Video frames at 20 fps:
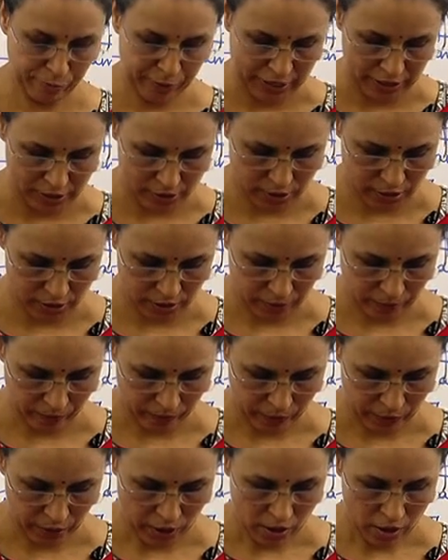place.
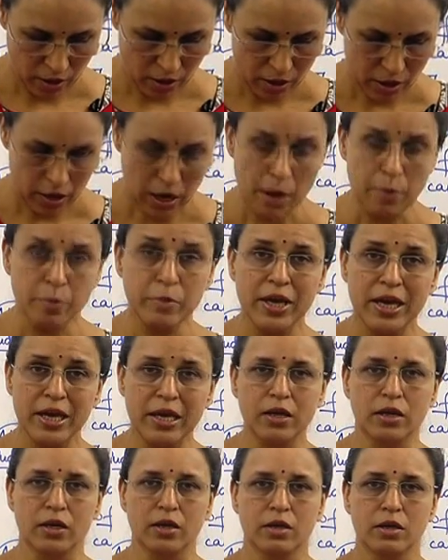Come
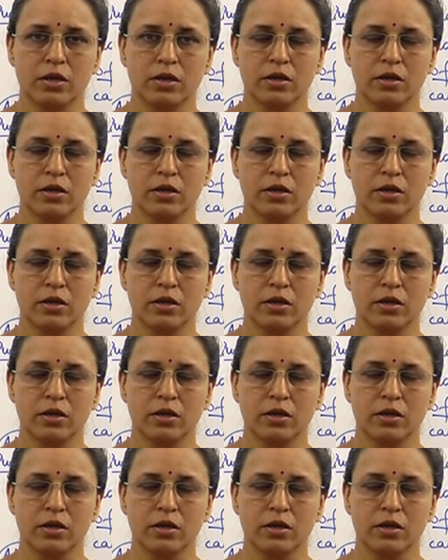in.